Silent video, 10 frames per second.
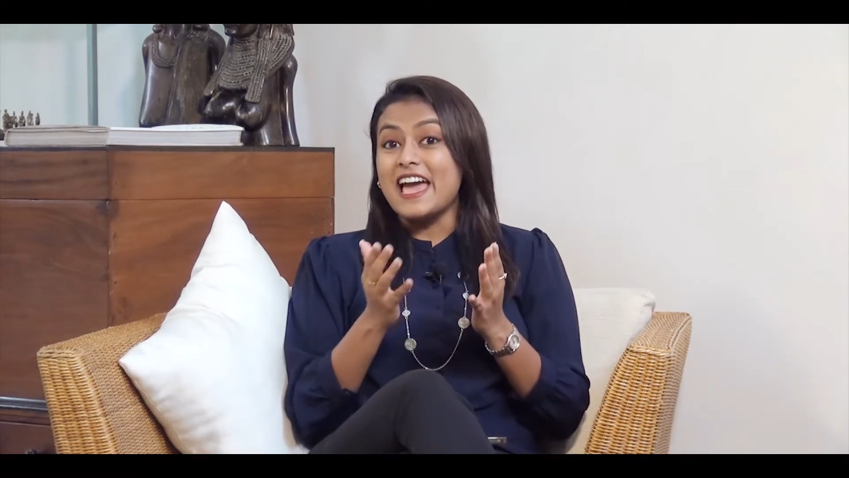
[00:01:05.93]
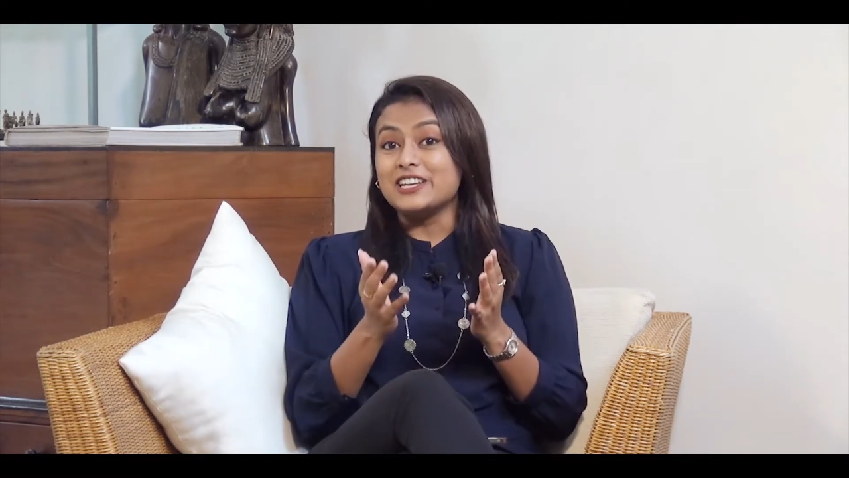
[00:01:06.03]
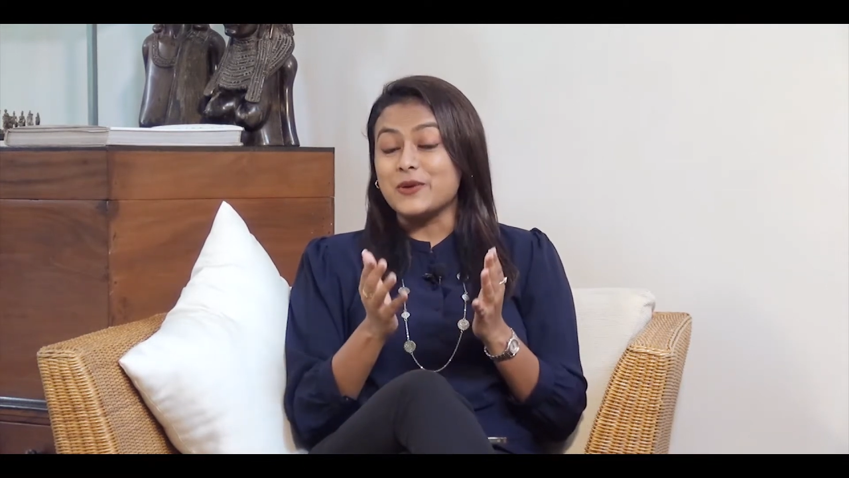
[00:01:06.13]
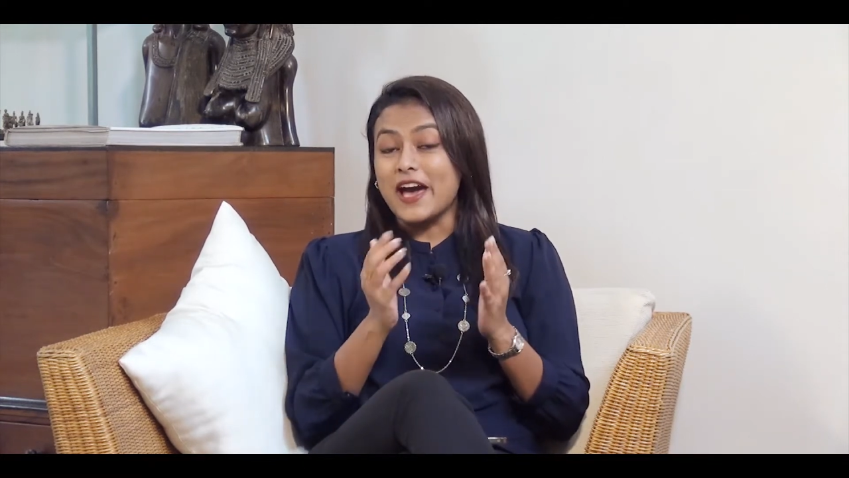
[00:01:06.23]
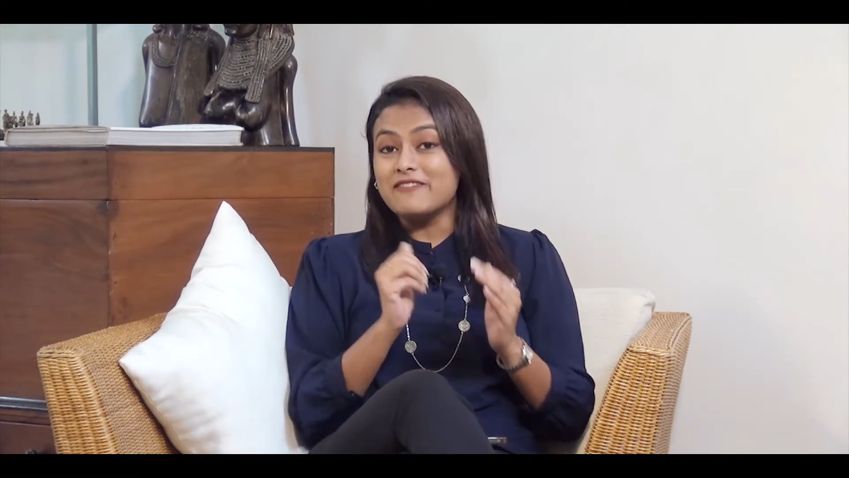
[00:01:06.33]

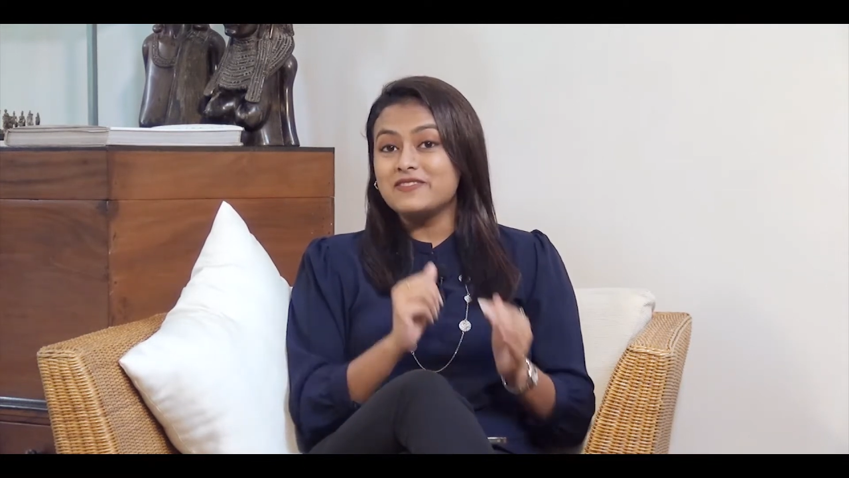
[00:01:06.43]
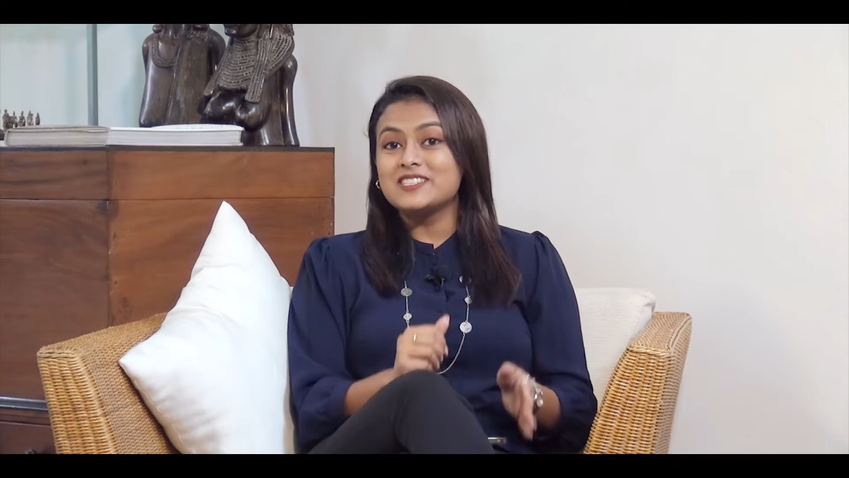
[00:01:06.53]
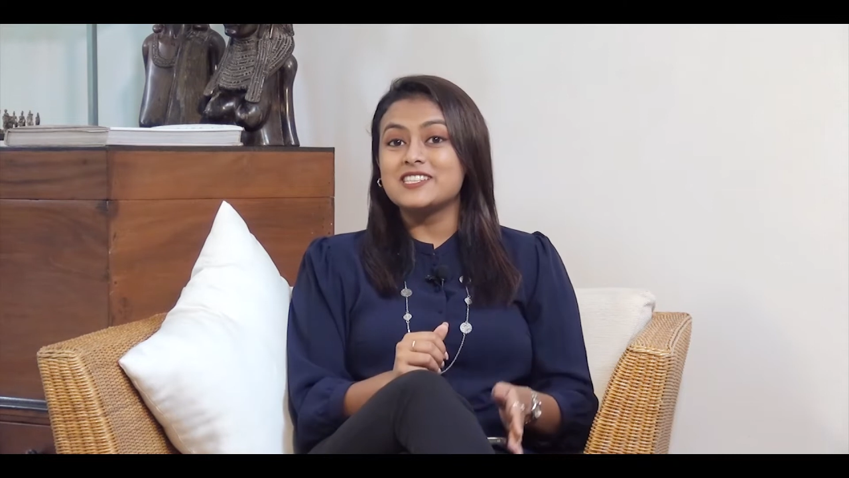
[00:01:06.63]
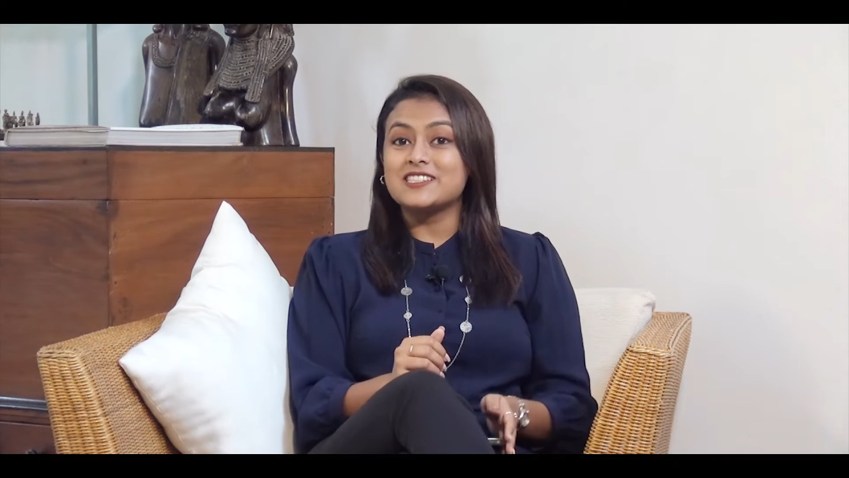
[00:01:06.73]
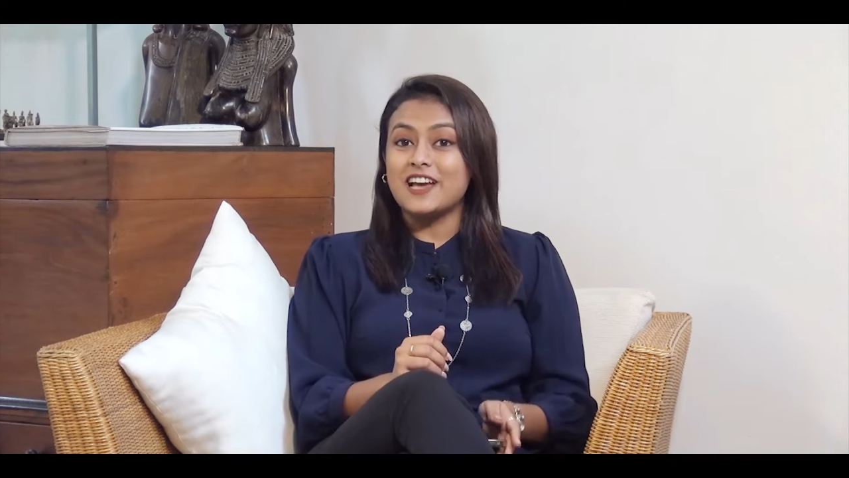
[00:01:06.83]
And to have
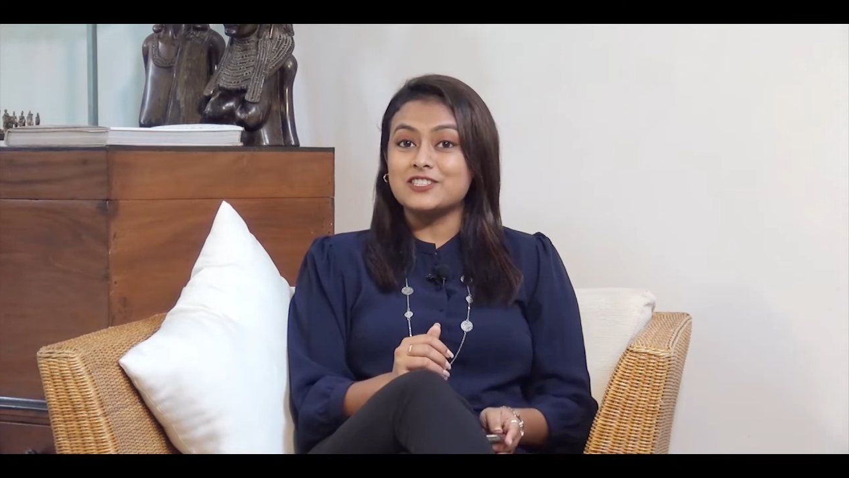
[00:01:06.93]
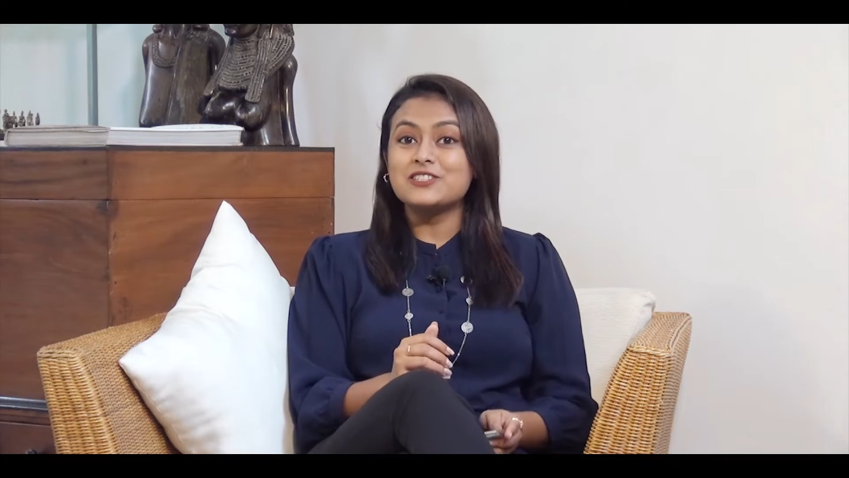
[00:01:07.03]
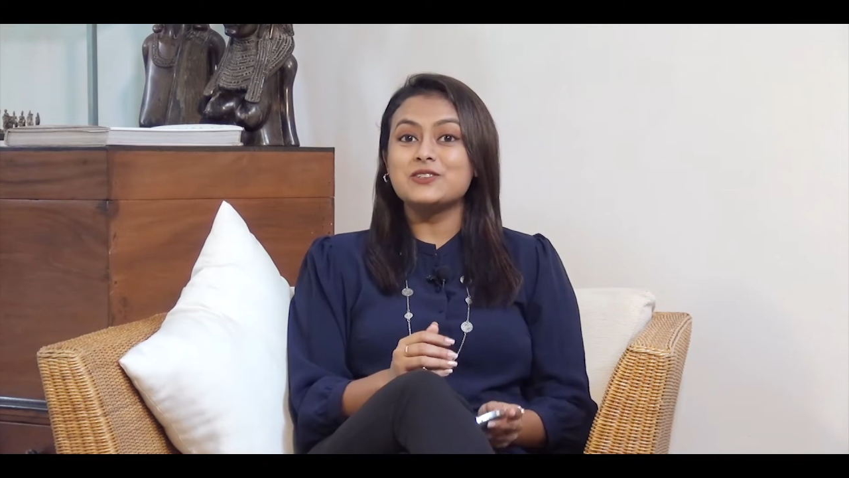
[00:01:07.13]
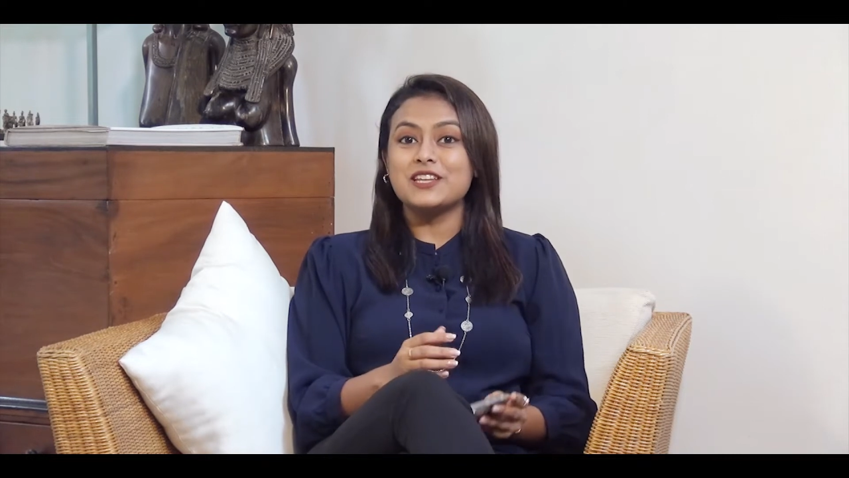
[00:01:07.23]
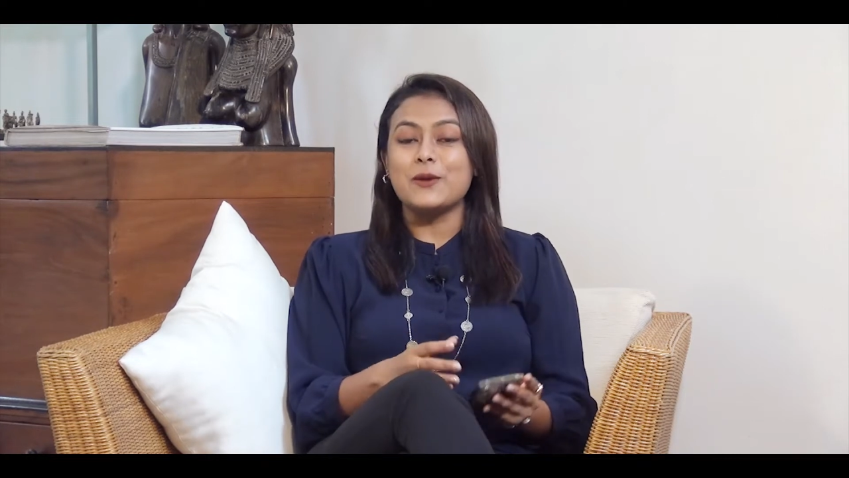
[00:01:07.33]
this
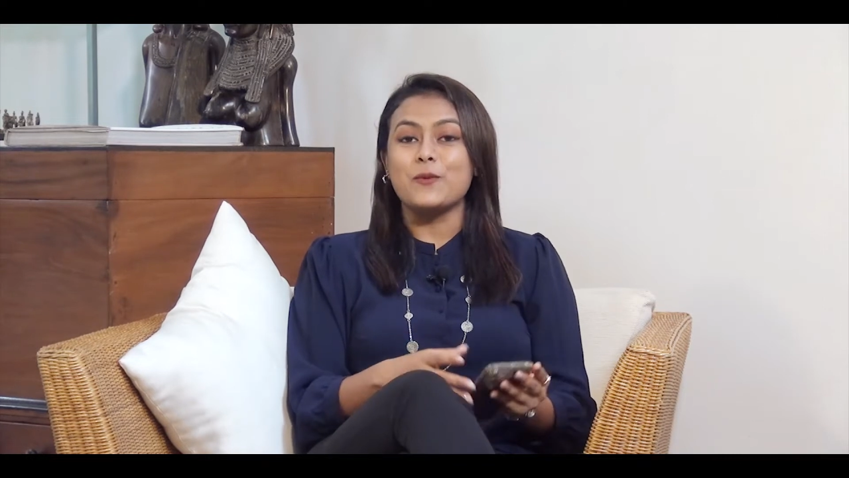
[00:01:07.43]
discussion today,